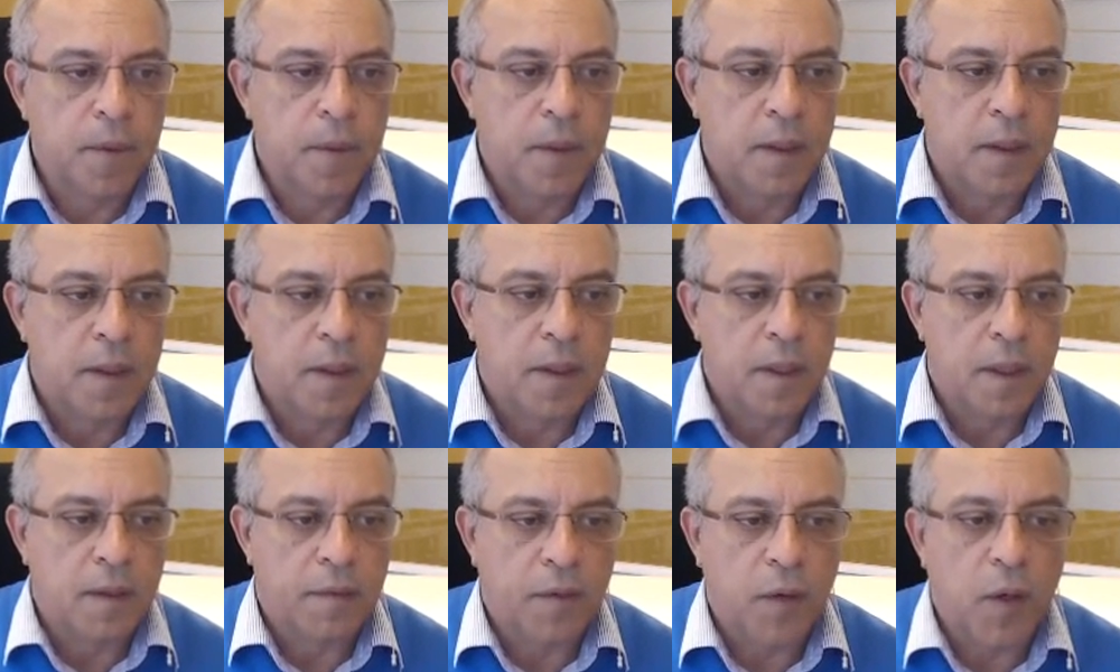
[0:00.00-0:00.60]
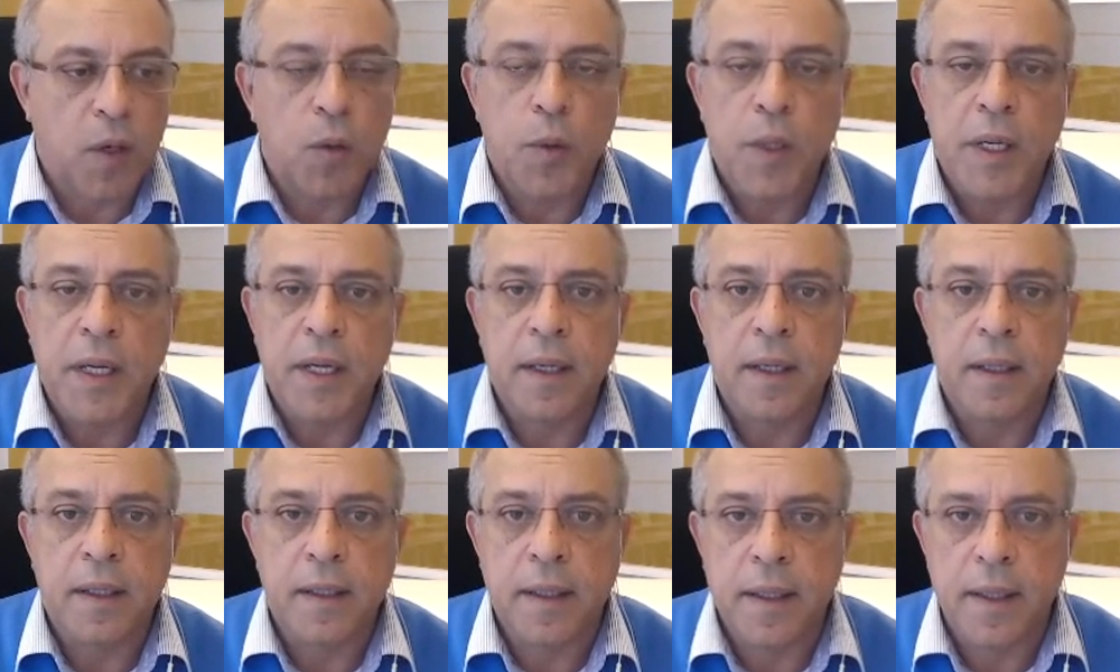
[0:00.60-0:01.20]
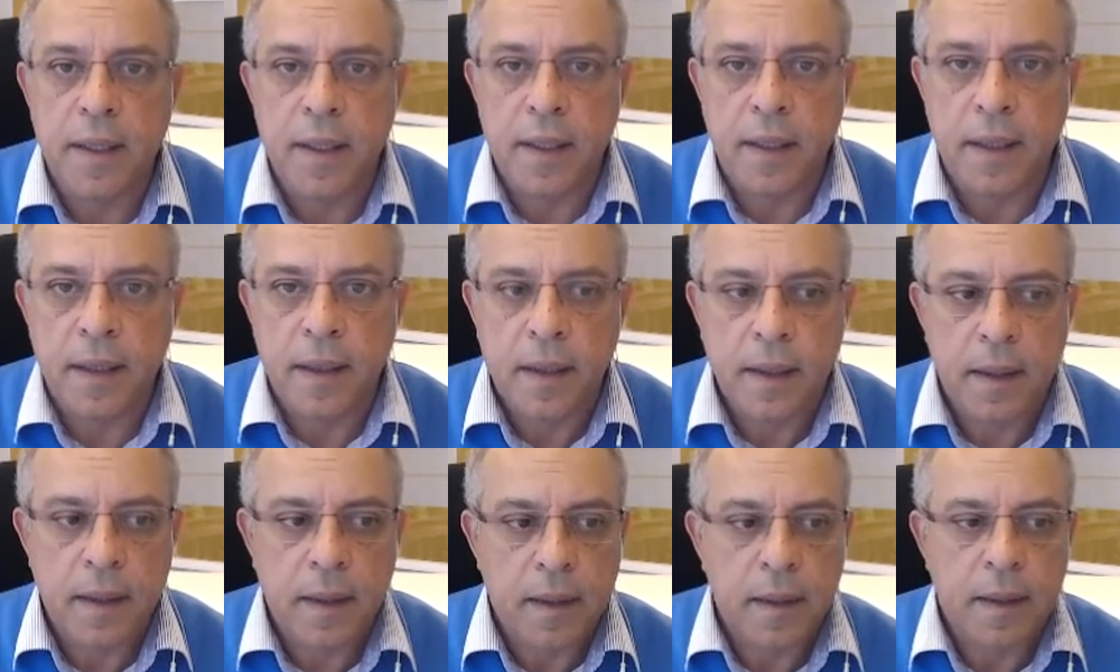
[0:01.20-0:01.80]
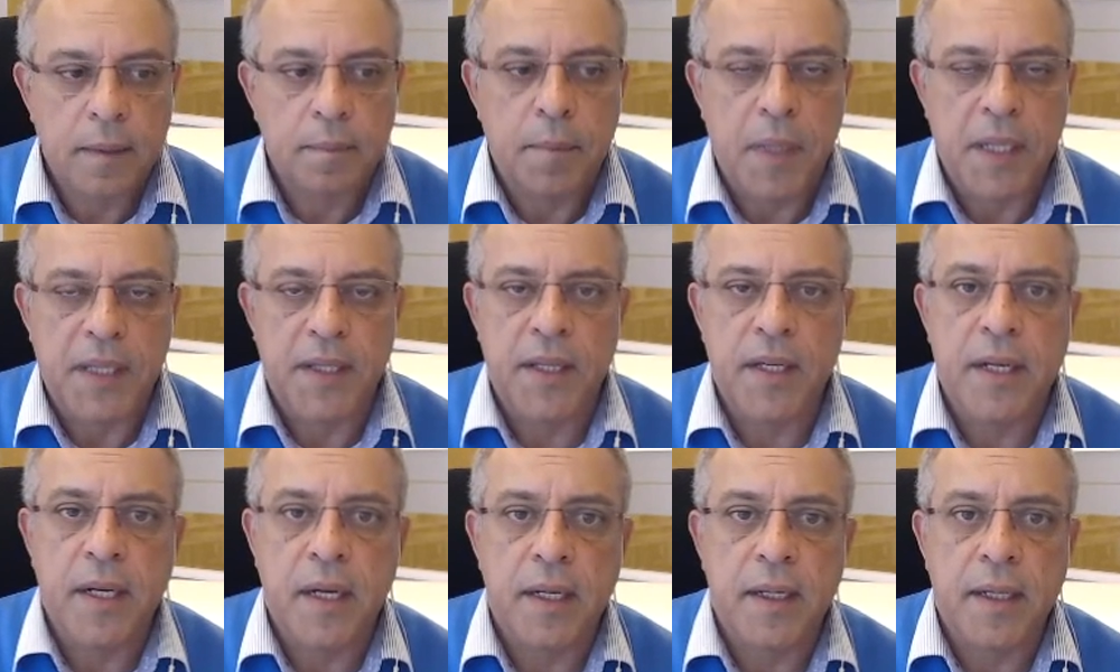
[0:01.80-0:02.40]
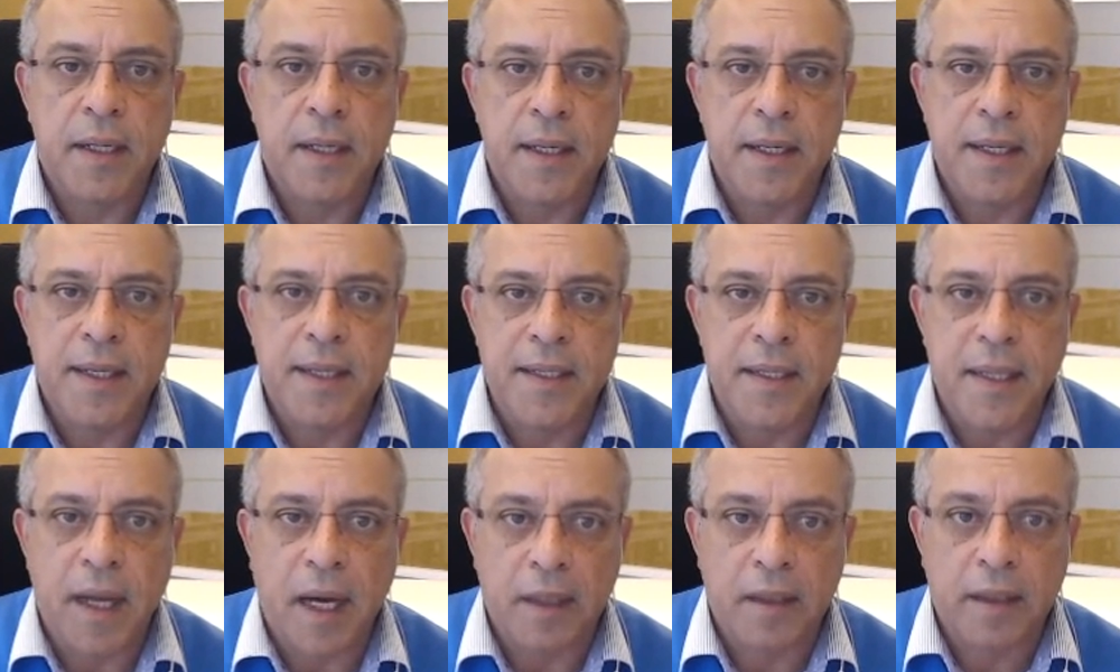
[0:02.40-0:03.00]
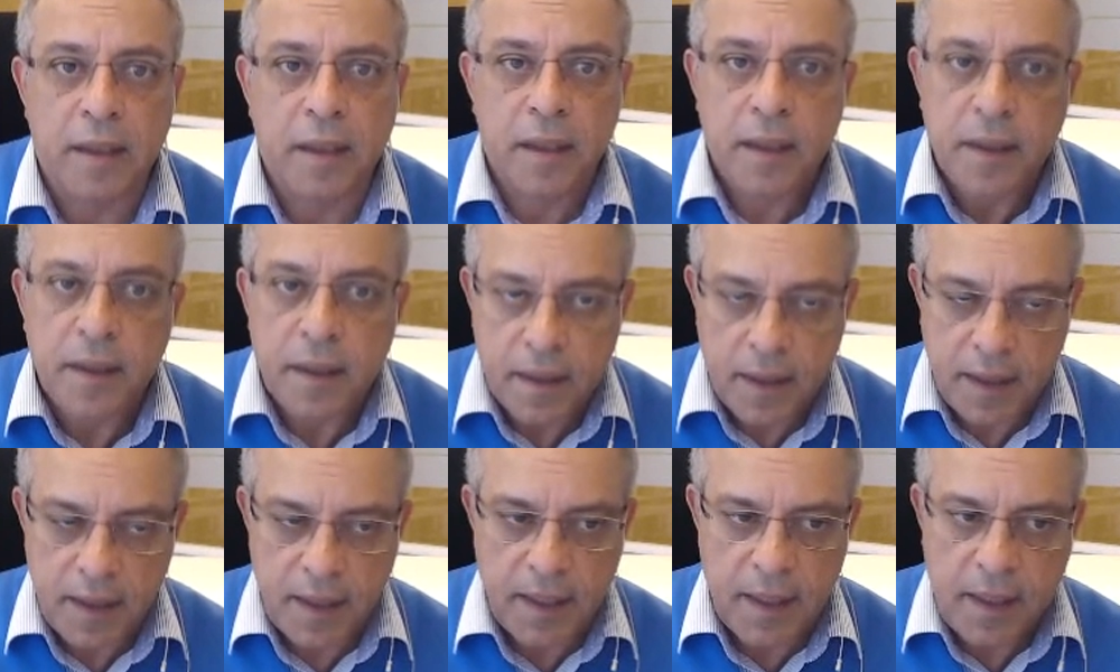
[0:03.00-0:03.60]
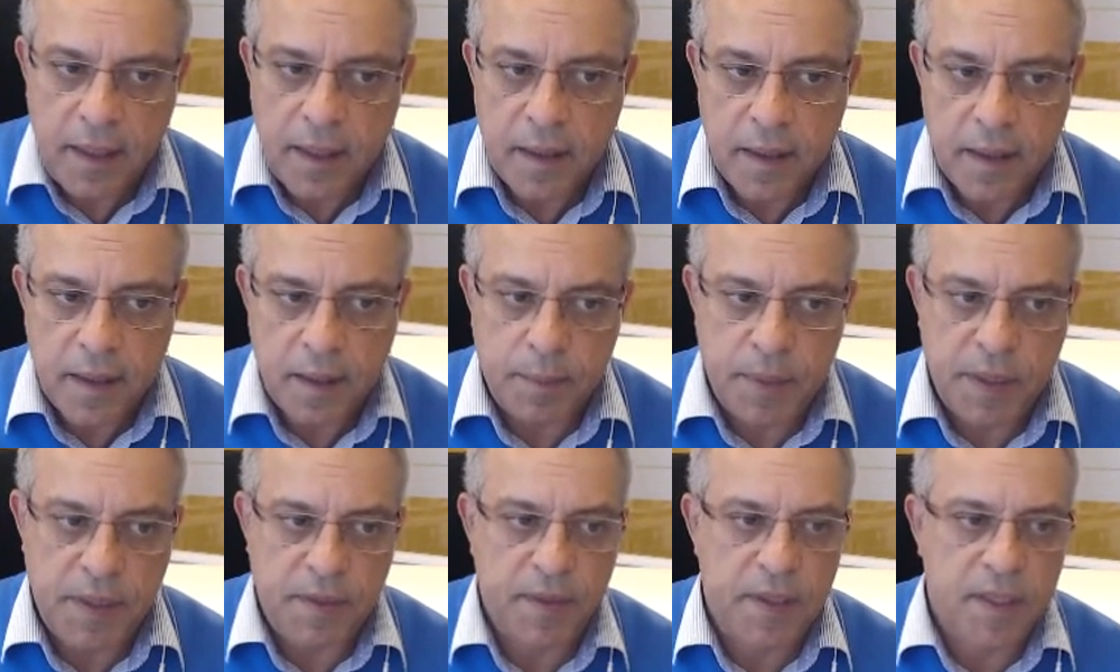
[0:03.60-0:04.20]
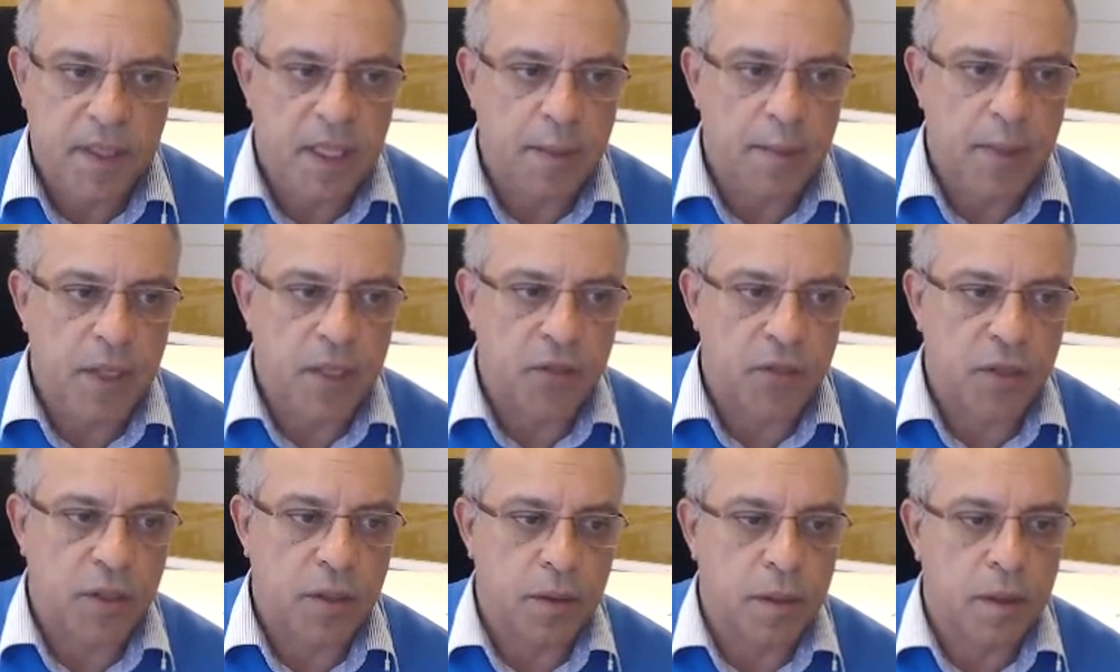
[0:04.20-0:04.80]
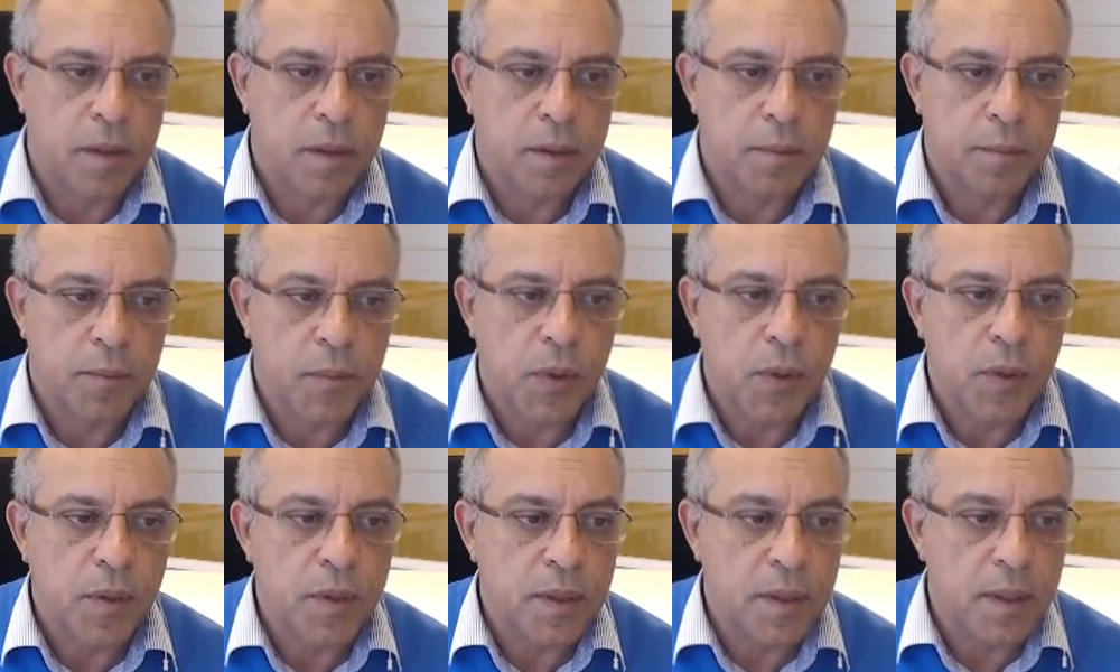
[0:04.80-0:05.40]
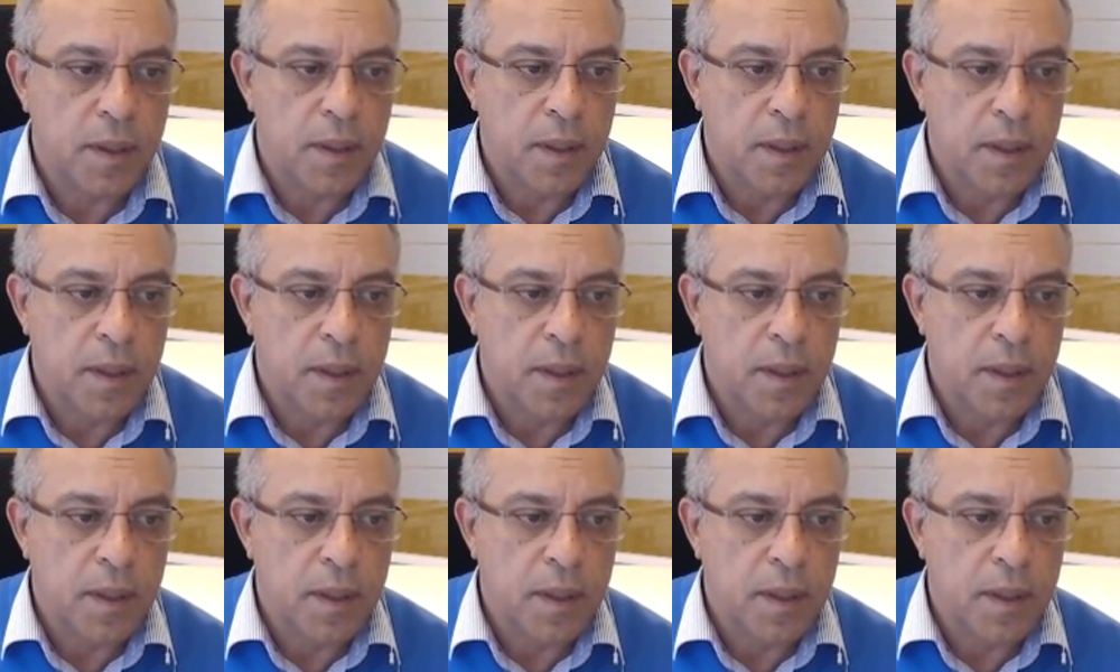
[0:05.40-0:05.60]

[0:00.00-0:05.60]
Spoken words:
The following material is not in the previously mentioned books.